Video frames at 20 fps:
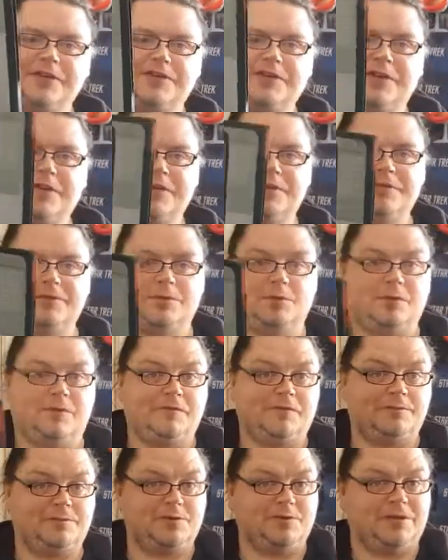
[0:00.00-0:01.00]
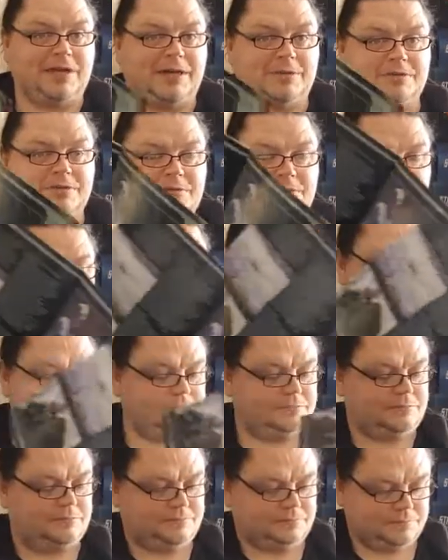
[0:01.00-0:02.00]
not the one from 2000, which
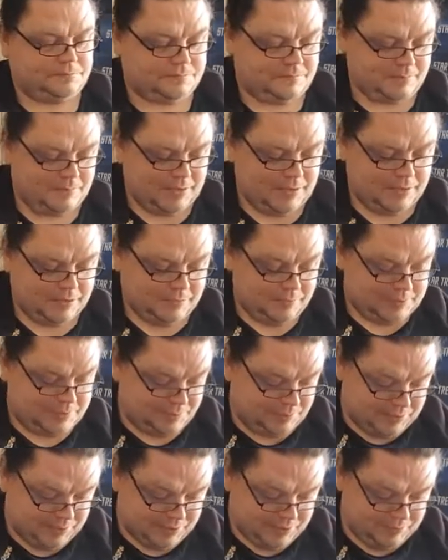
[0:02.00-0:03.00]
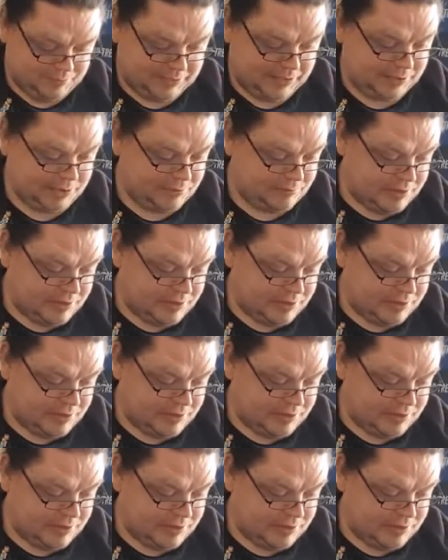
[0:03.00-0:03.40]
is pretty cool. Daniel